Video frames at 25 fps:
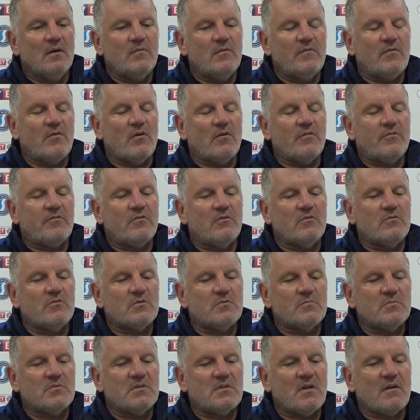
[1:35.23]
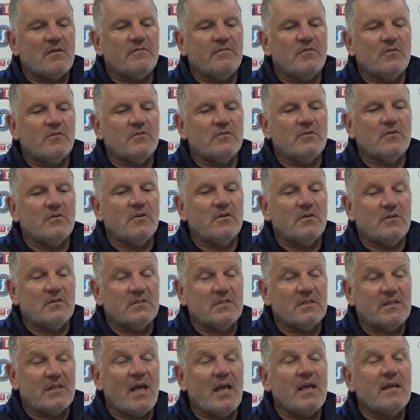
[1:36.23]
we've gone through some stuff on
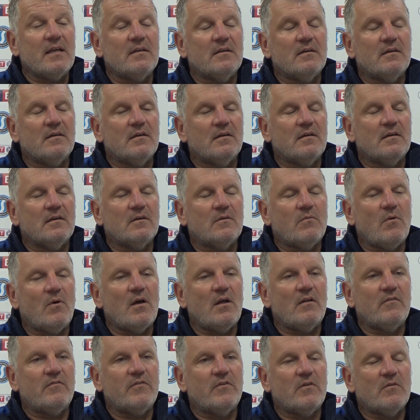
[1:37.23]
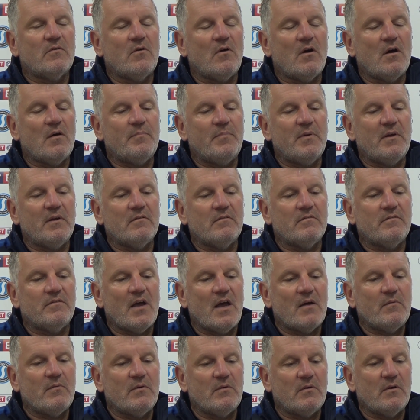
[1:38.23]
today, quite a bit of
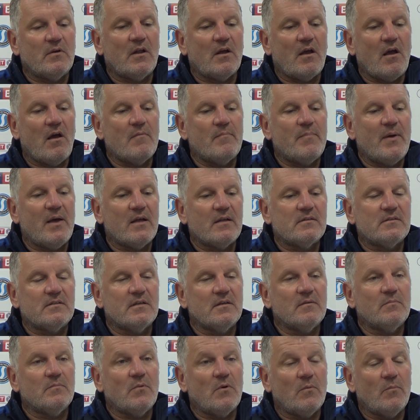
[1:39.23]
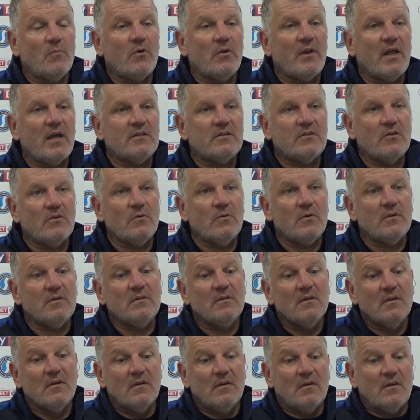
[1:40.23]
how we were going to go about it and what they do
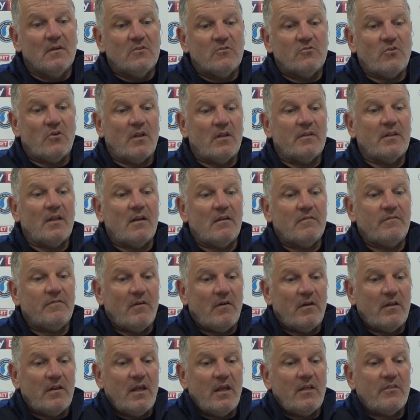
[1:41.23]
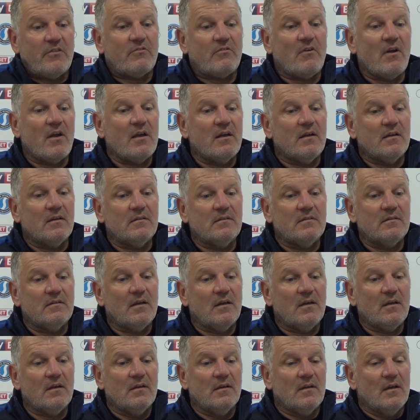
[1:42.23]
and try and nullify their threat.
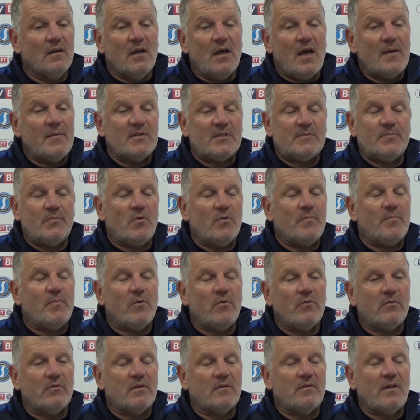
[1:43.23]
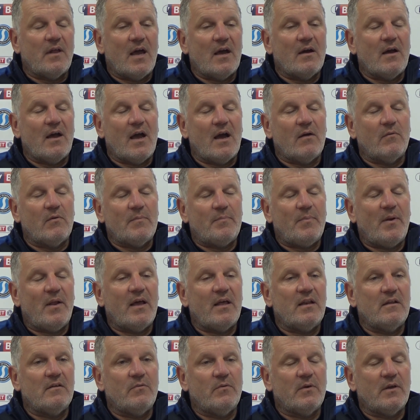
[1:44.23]
And it's more important than how we're
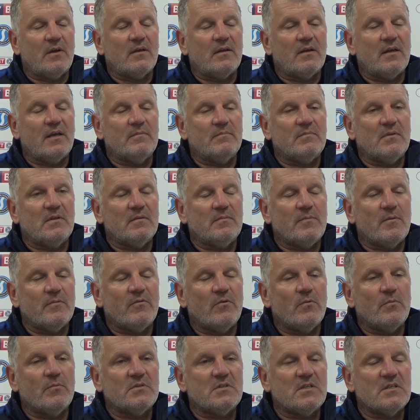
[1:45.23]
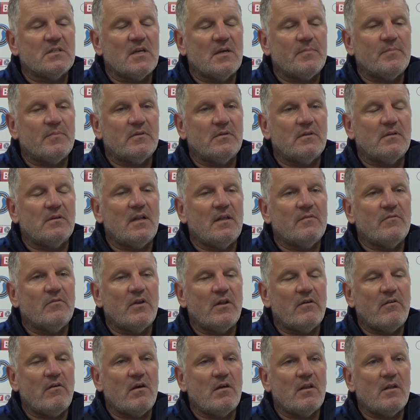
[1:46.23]
playing, if we can keep the performances up at the
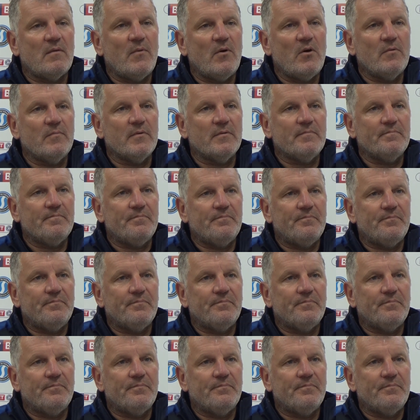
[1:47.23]
level they're at the moment.